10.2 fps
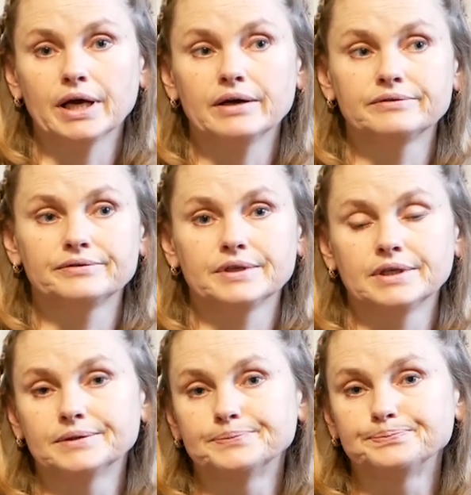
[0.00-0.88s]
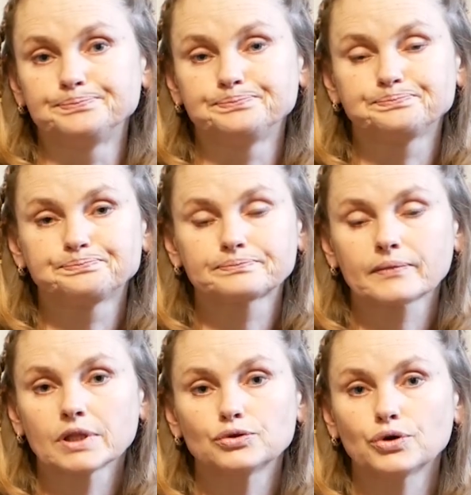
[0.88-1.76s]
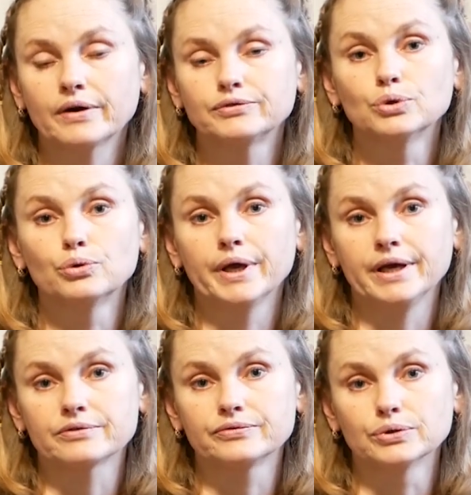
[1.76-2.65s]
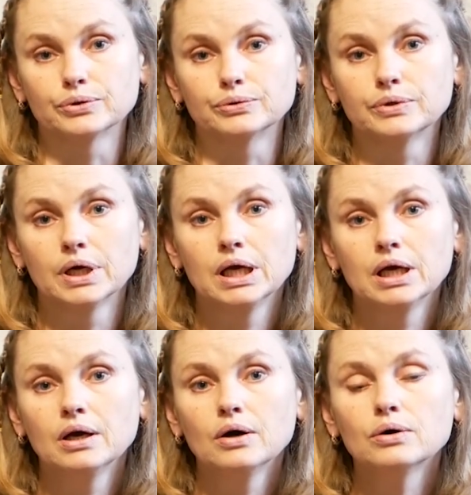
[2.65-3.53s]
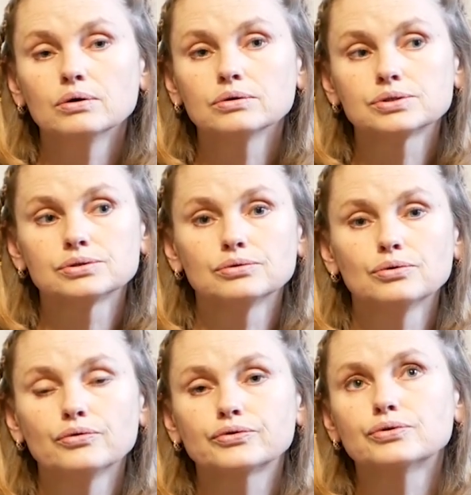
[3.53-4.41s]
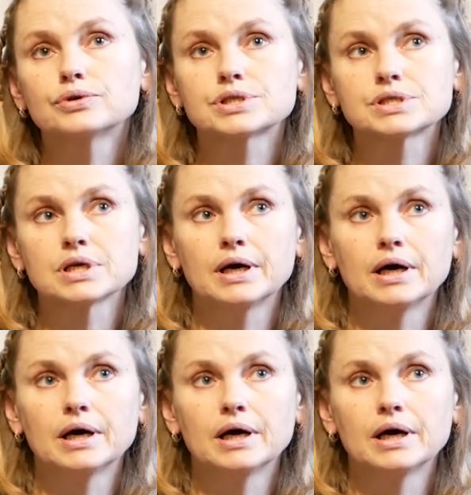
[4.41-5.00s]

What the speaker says: have no airflow. Also, of course,